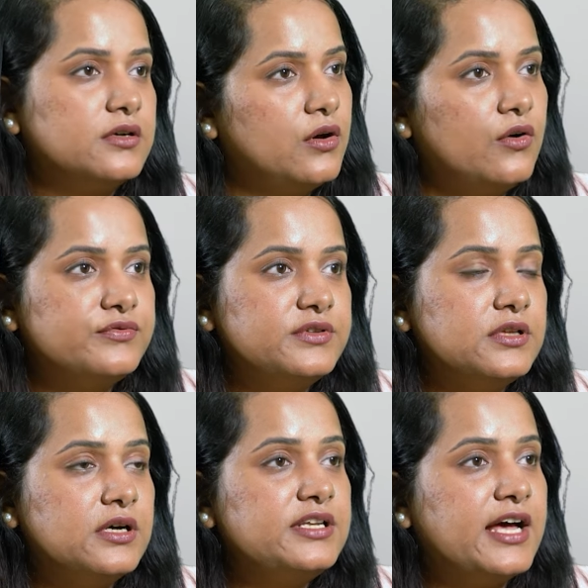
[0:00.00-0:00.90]
of
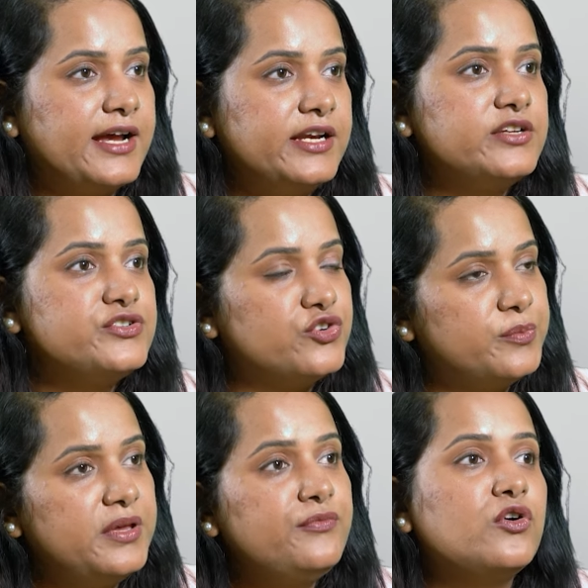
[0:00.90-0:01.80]
a diet should
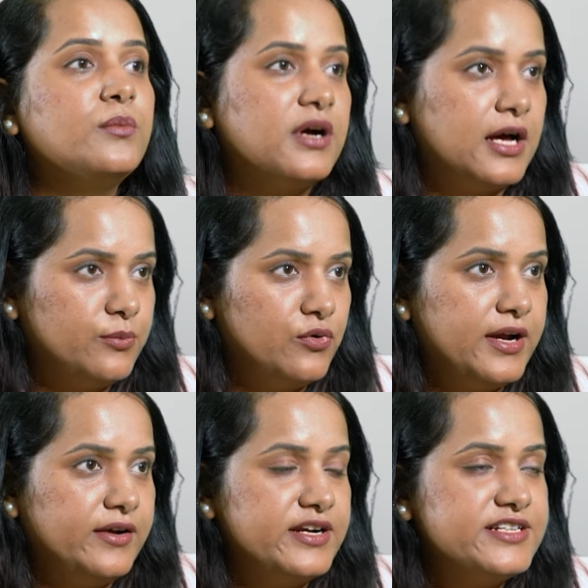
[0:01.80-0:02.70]
be from
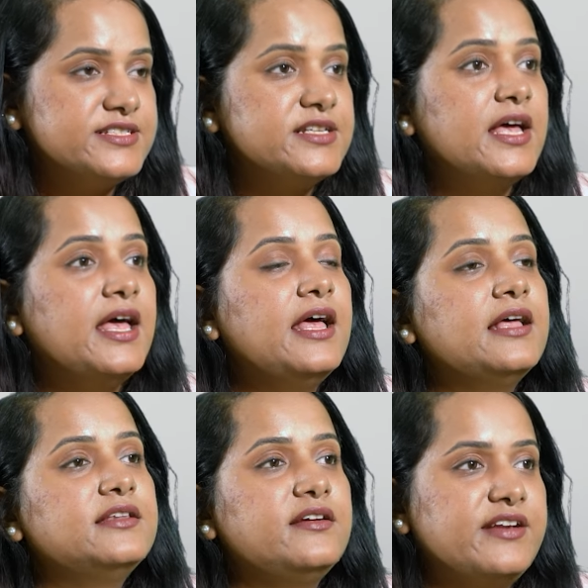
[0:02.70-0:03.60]
carbohydrates.
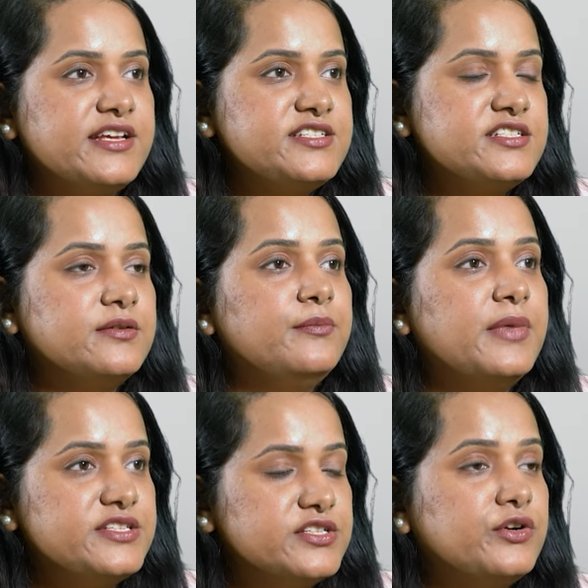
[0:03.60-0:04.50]
The rest,
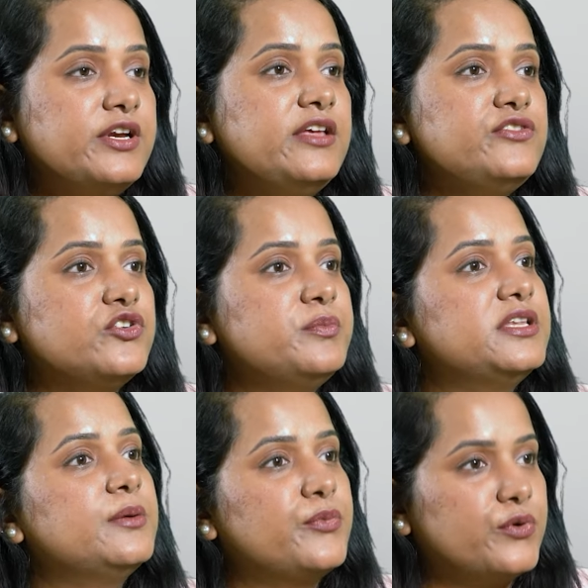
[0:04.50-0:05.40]
majority, should be
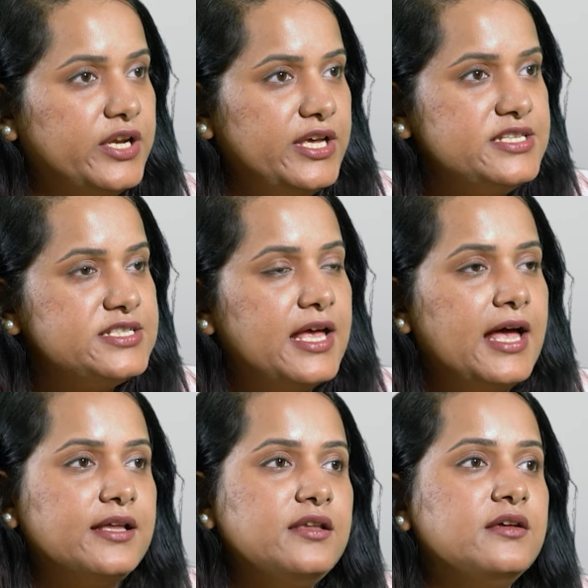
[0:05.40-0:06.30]
the proteins,
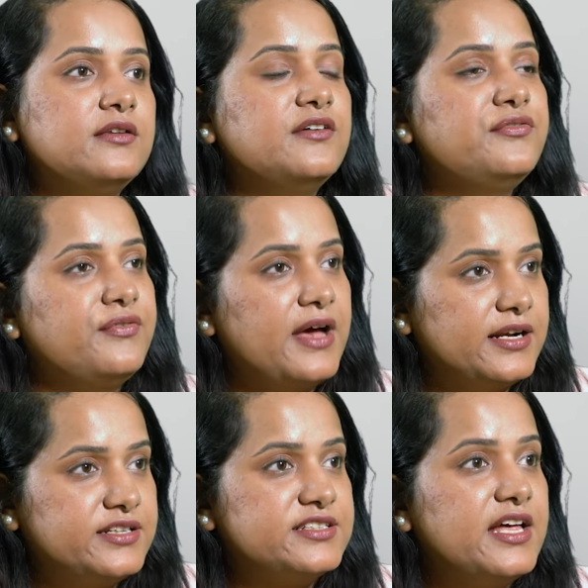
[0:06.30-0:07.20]
and the
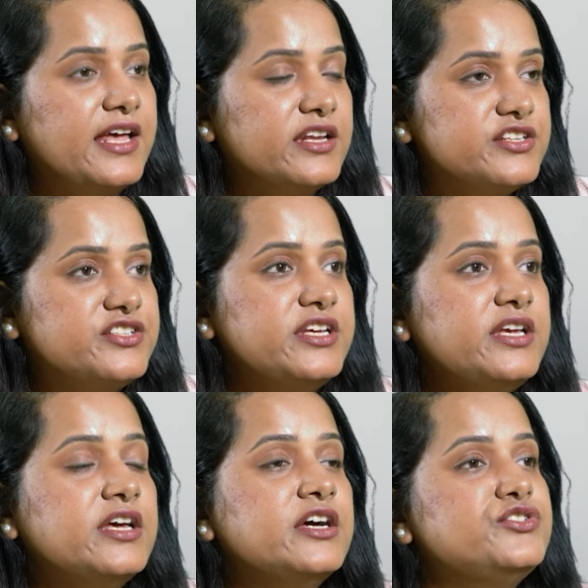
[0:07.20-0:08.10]
fats, the
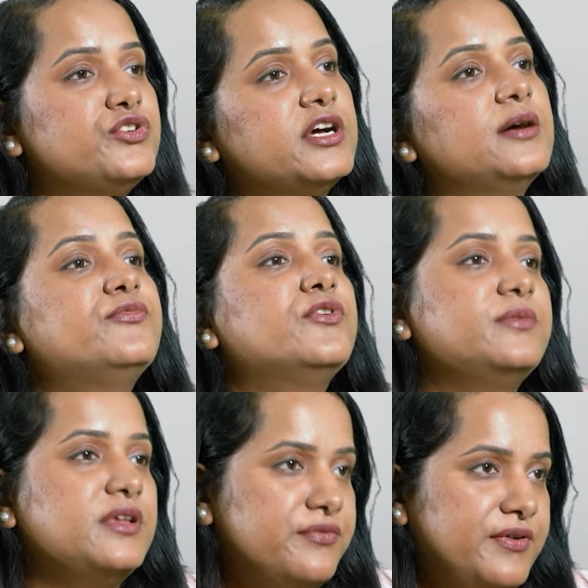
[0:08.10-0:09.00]
energy should come from
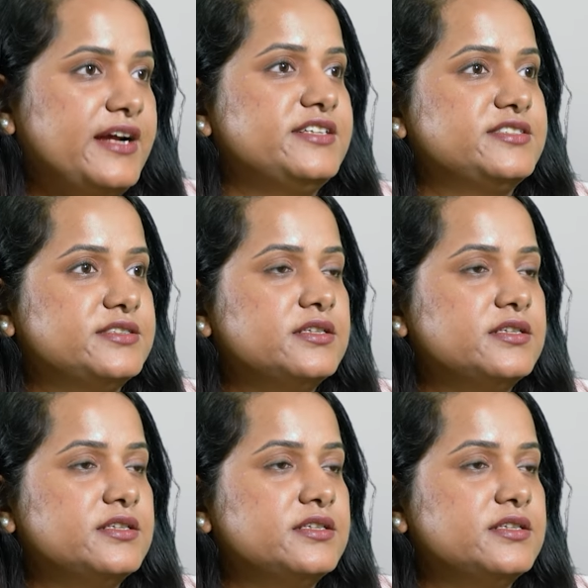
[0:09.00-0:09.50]
the fats.